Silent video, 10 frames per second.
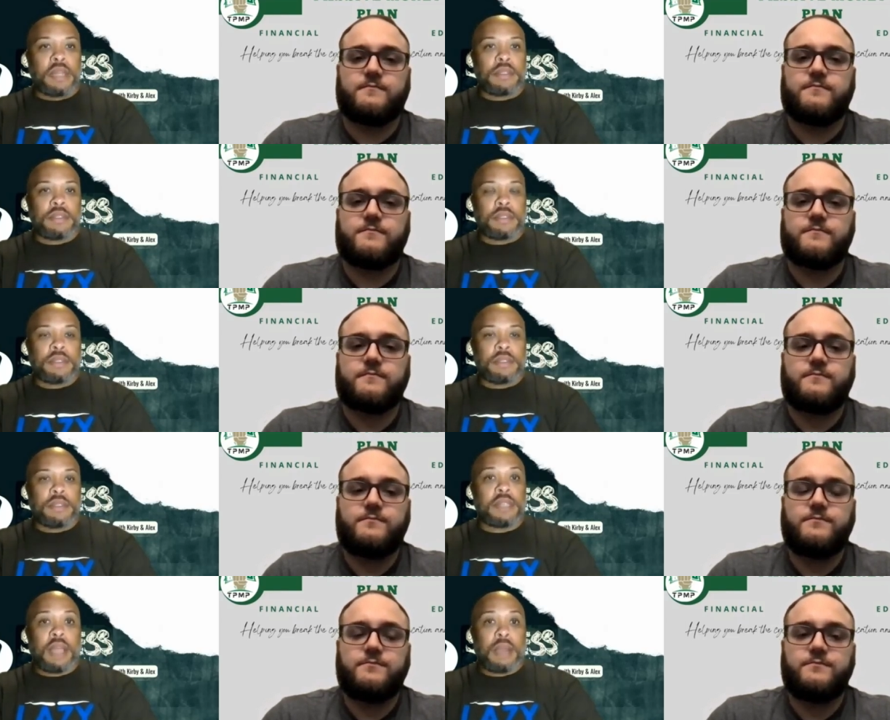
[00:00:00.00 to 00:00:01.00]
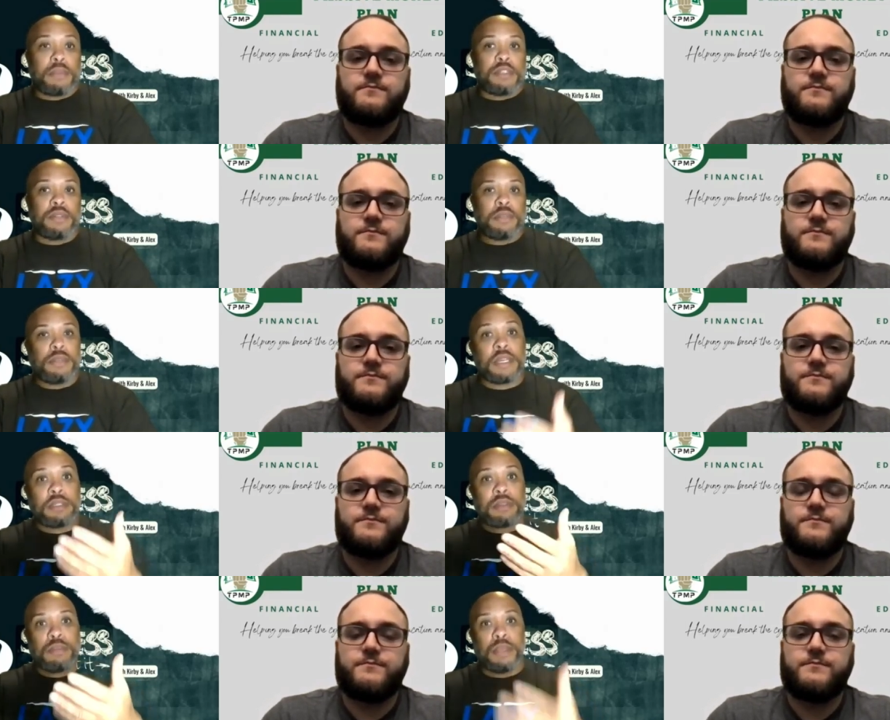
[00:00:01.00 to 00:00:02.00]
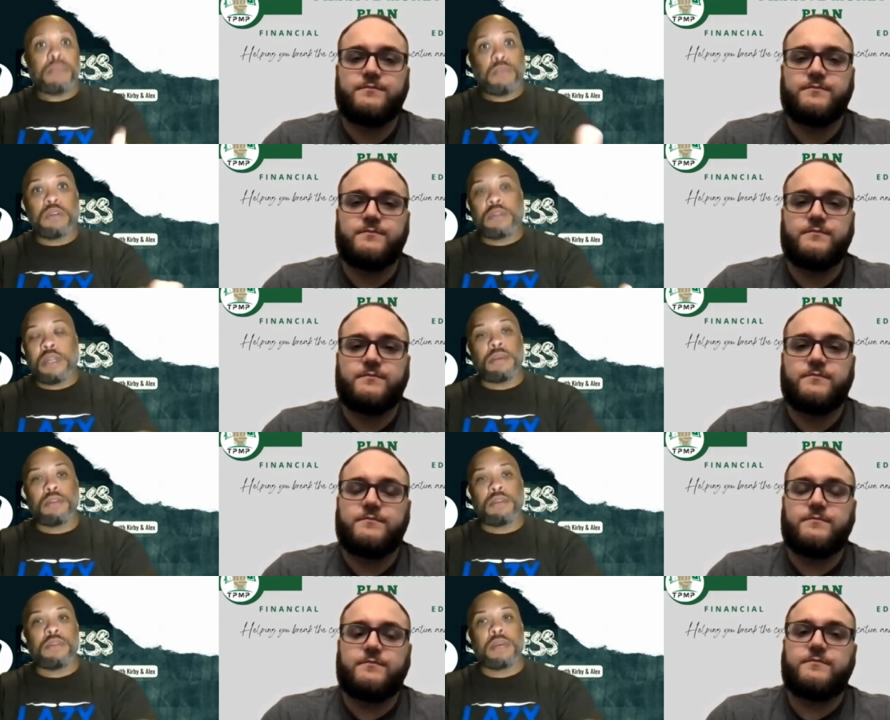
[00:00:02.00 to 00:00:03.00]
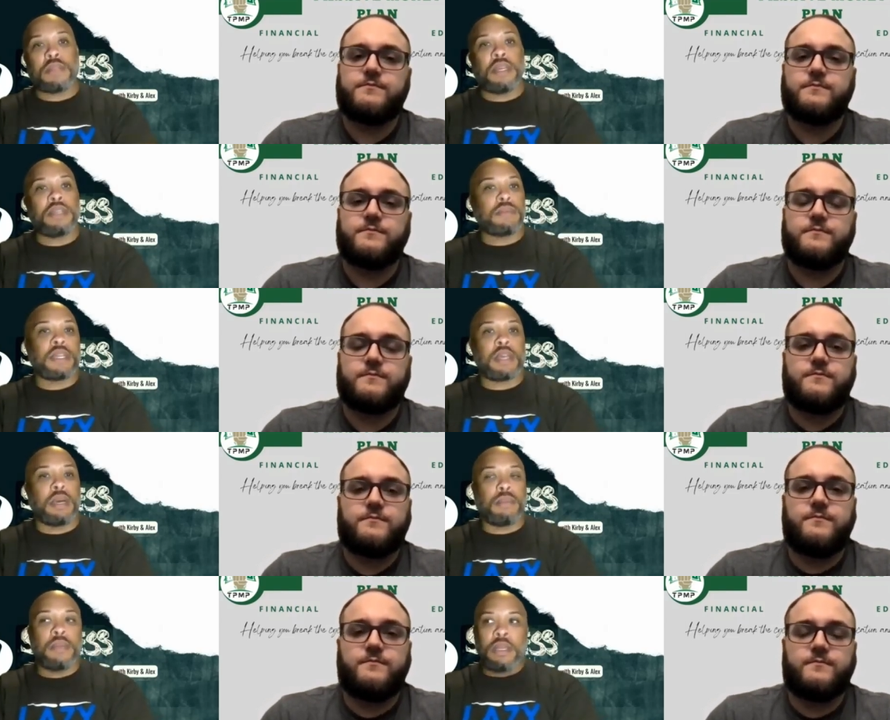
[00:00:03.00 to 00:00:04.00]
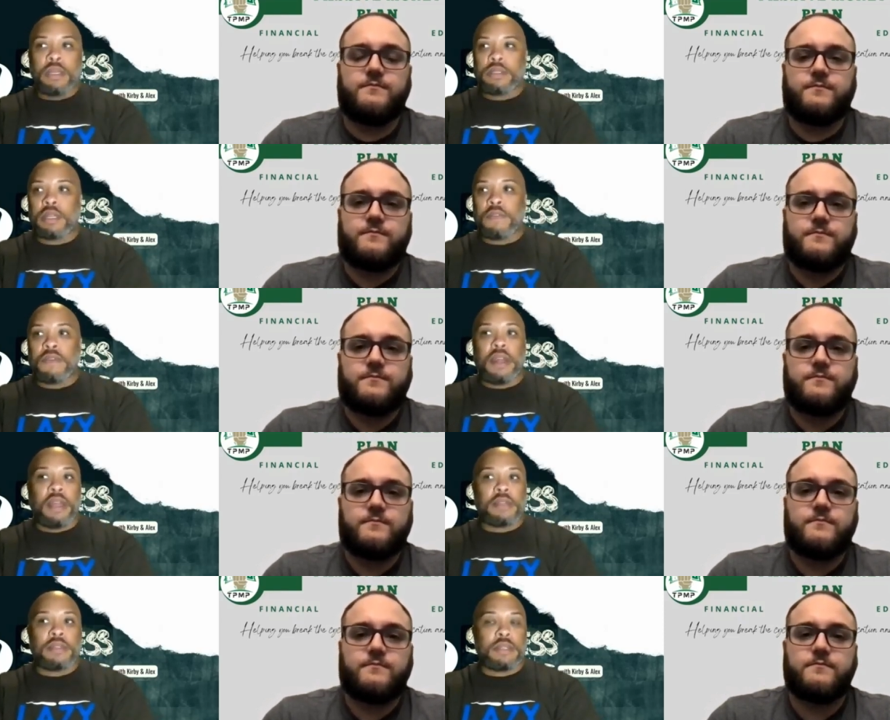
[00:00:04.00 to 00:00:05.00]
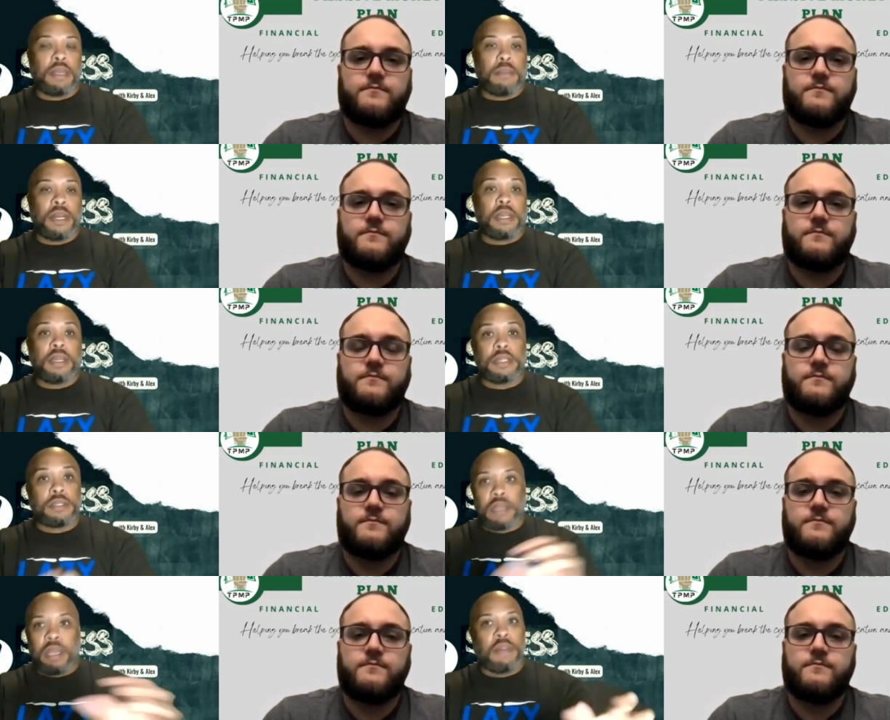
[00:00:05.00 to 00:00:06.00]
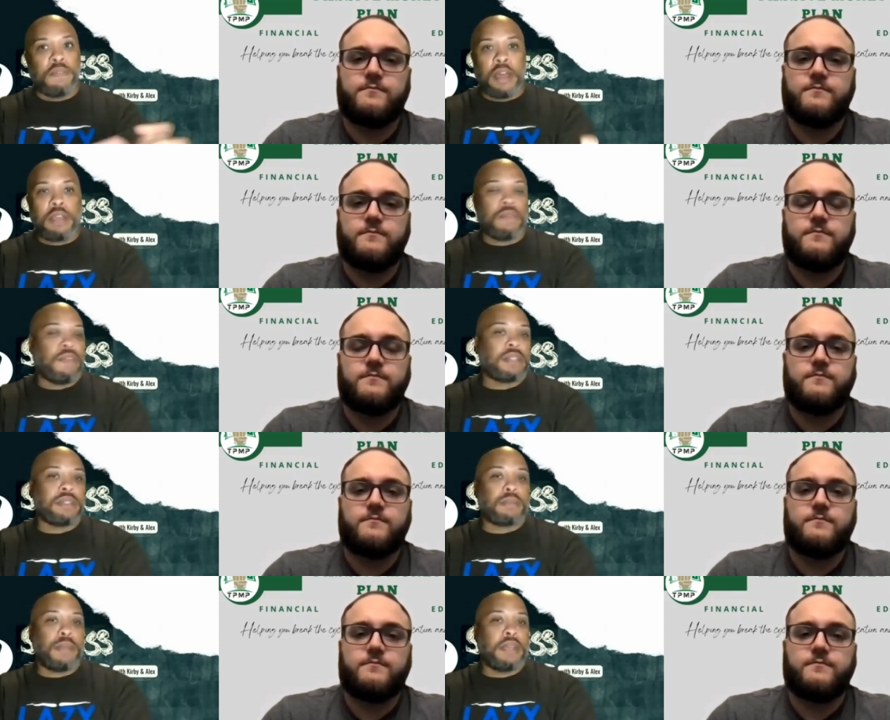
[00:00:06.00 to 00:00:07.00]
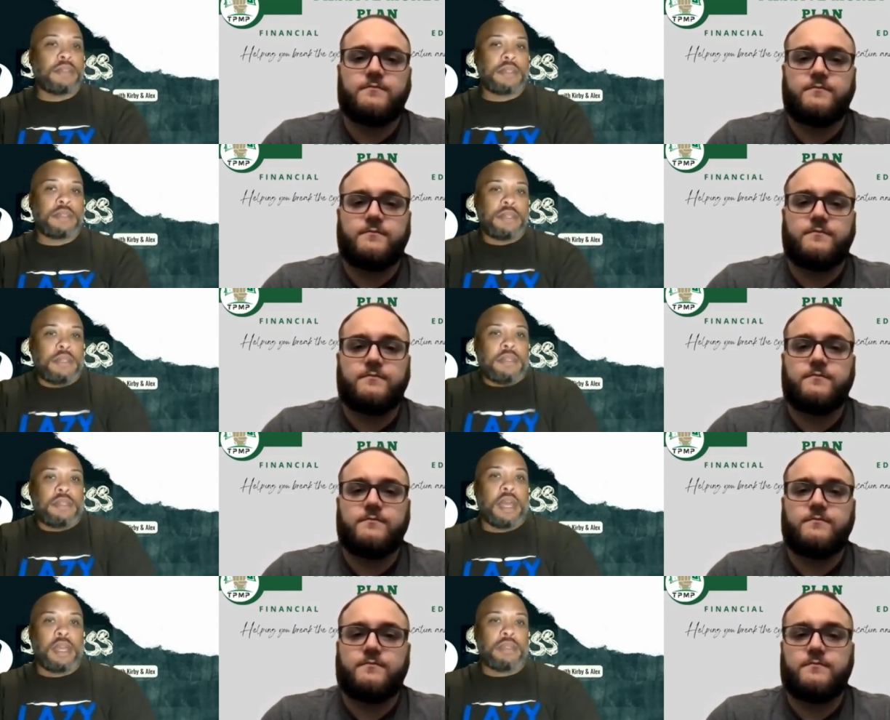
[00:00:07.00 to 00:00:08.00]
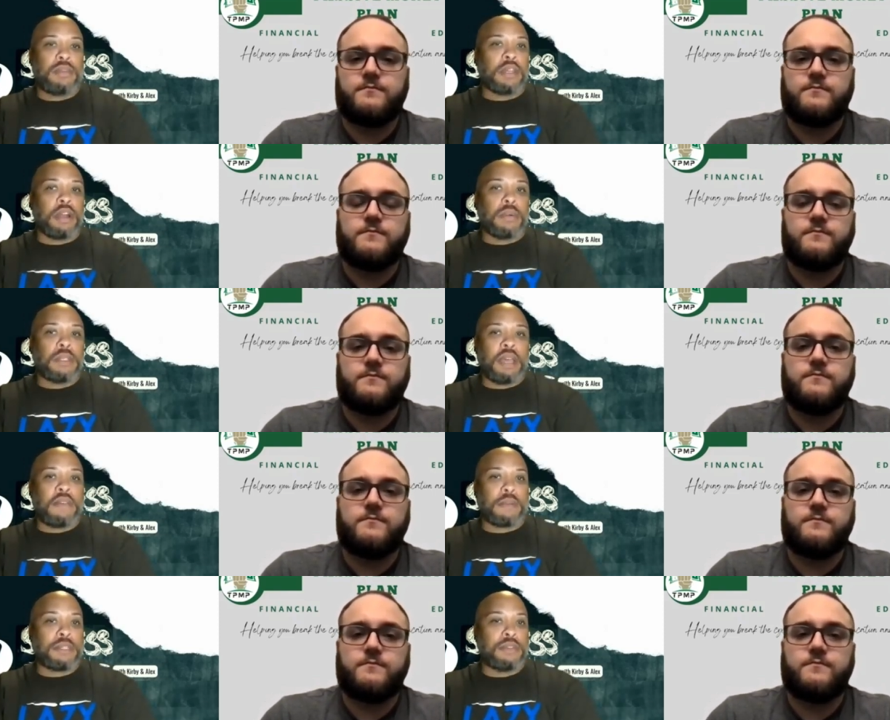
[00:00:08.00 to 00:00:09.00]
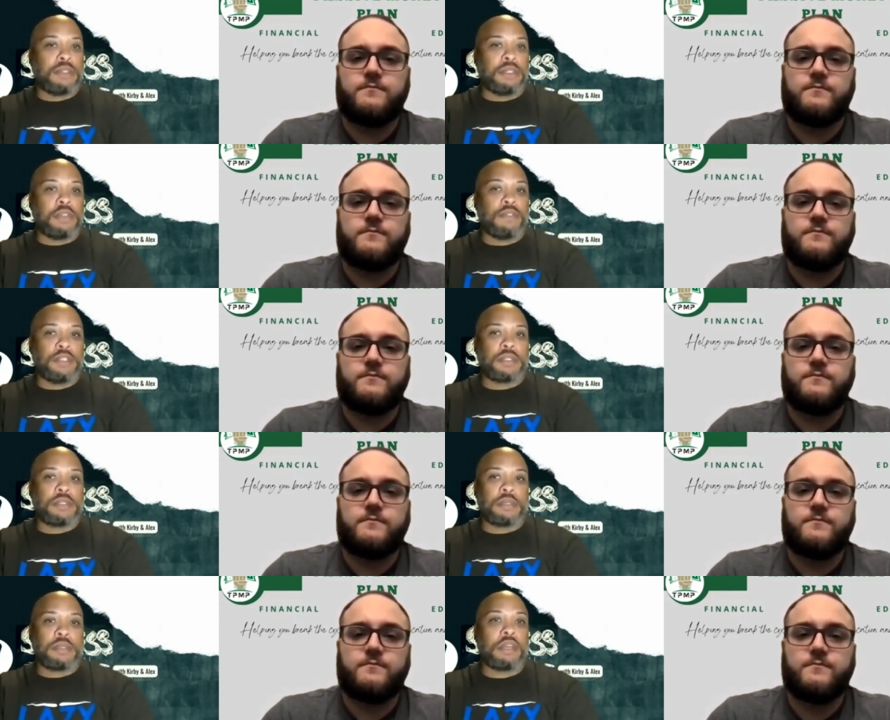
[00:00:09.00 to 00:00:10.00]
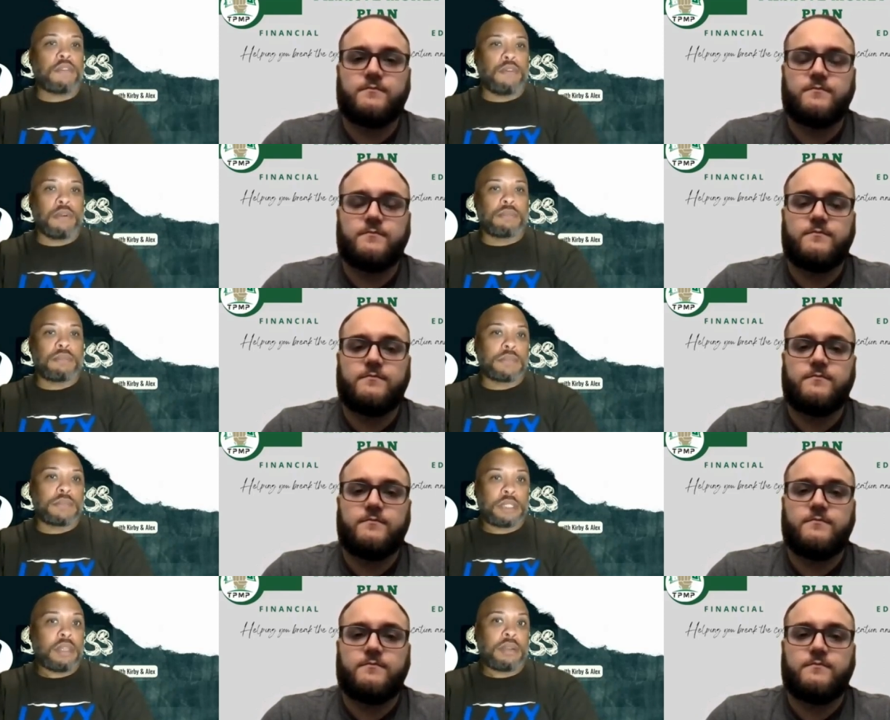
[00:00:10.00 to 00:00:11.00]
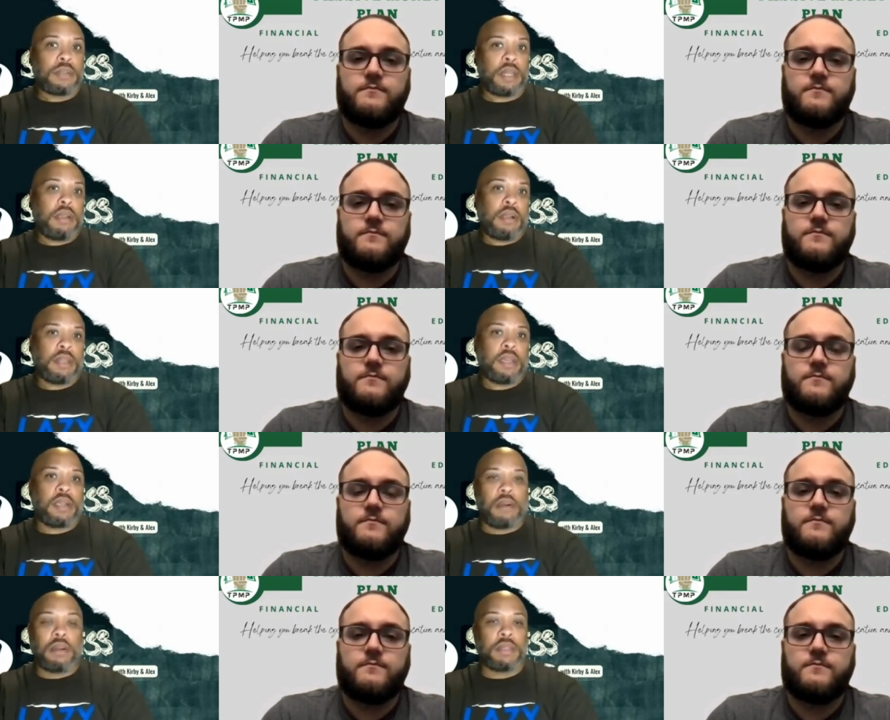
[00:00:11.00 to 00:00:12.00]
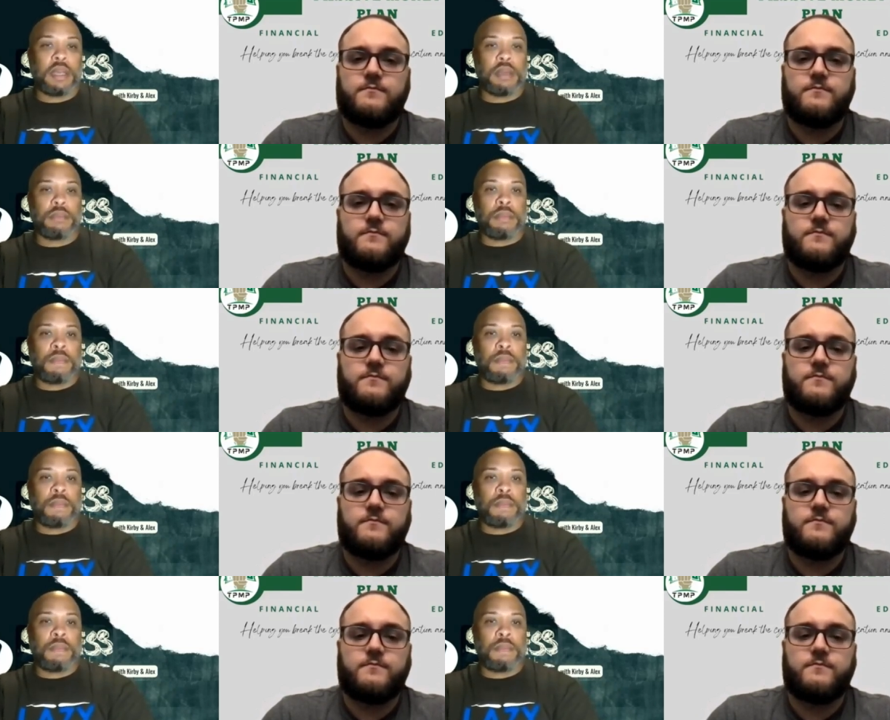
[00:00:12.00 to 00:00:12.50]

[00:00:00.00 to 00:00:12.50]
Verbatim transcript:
Speaker 1: that's, that's the opportunity, because people will do, do dumb things when it comes to the finance and money and, and the value investing space, that you can always have opportunities if you just look for them, because they're, they are there all the time.